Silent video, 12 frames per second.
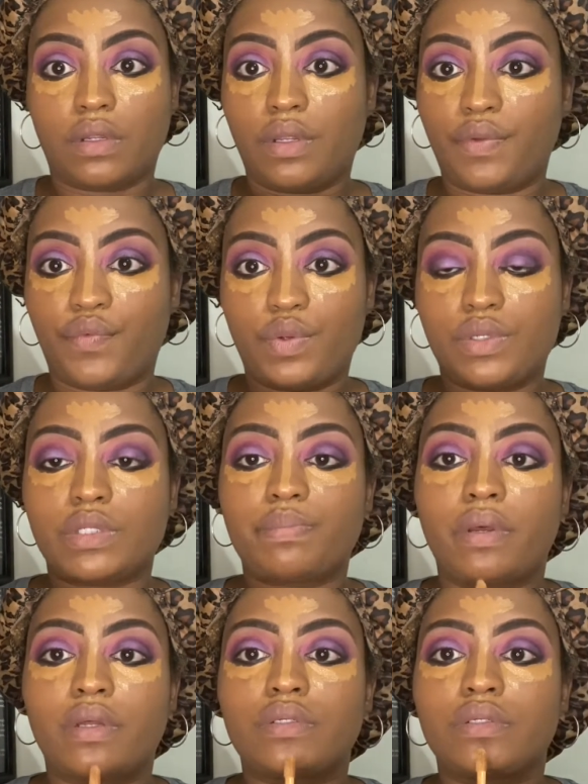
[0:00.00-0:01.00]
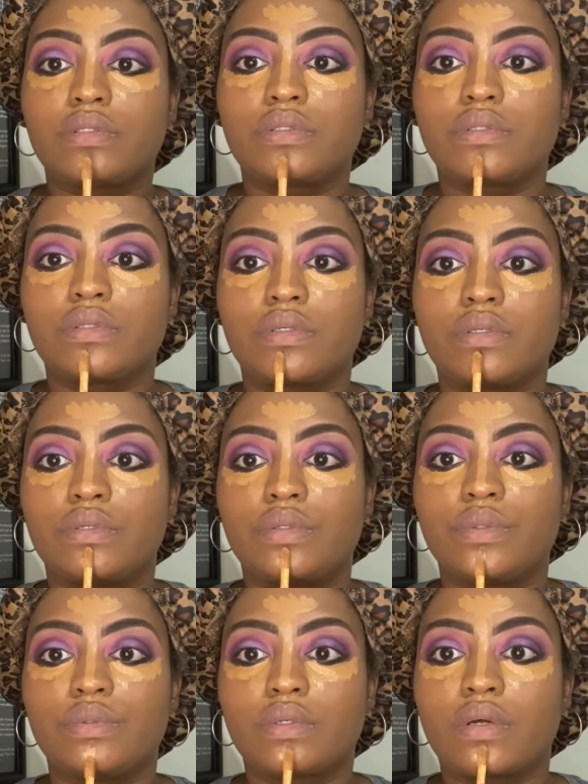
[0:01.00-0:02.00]
if you just pay attention to the
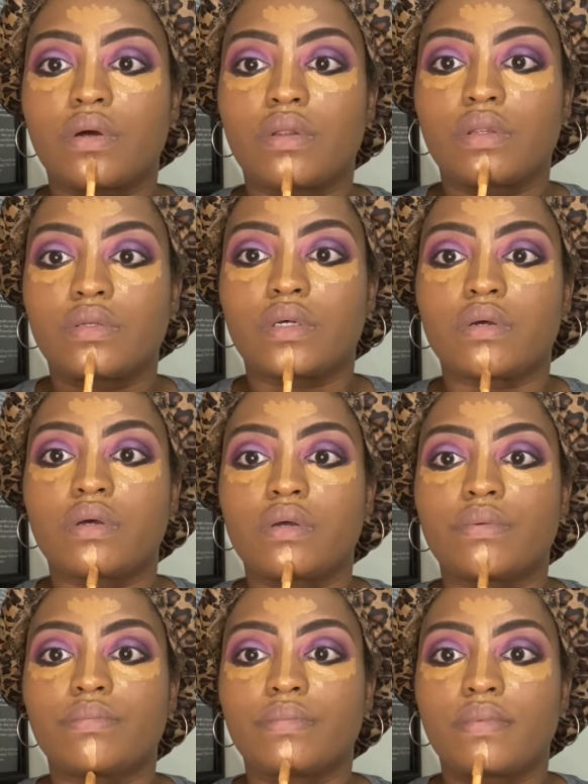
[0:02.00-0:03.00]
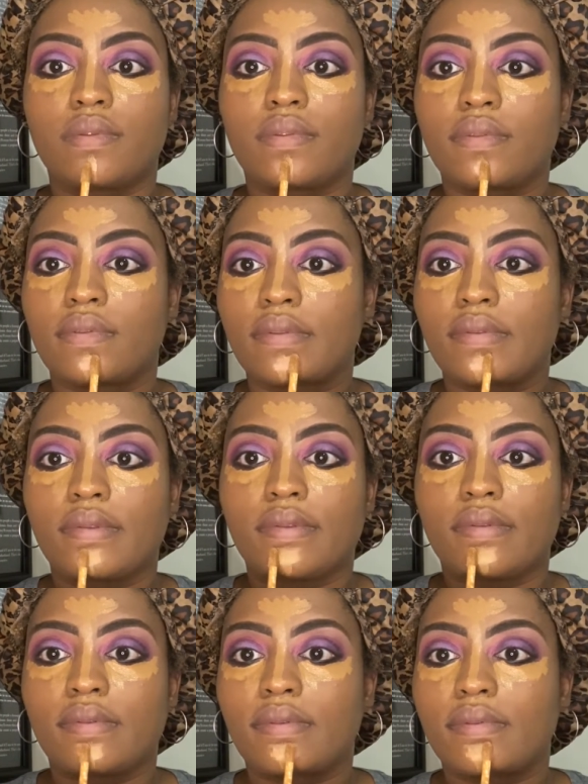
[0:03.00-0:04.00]
news all the time,
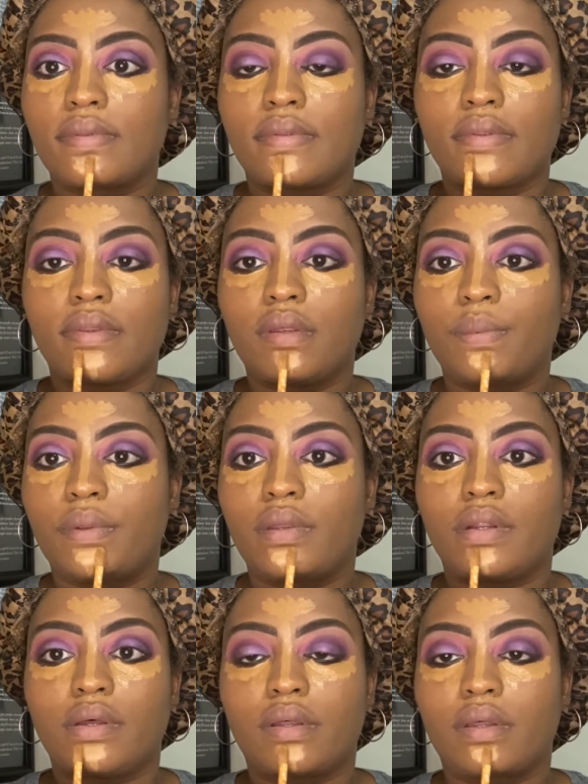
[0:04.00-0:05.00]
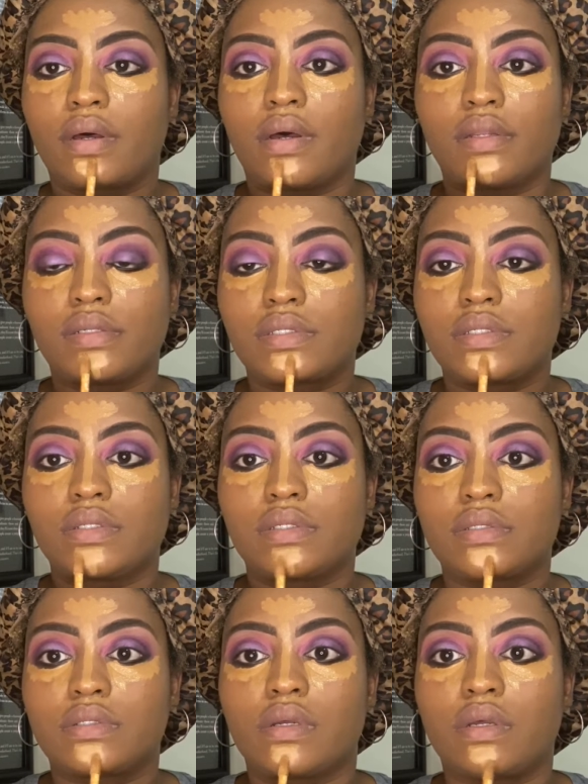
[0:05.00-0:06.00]
you'll be in a constant
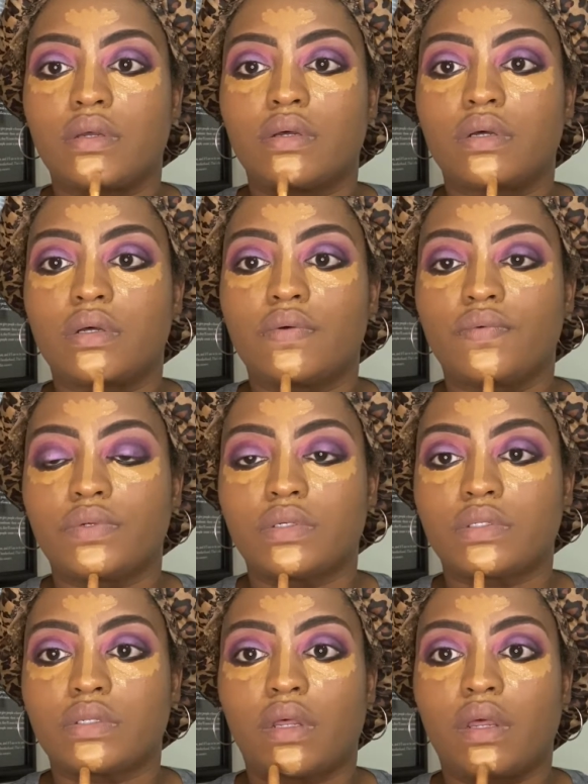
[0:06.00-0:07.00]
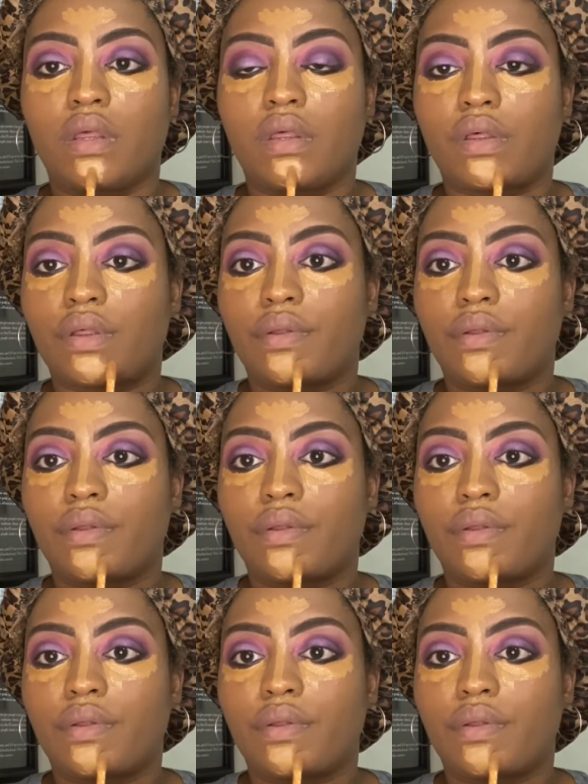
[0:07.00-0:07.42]
state of just like,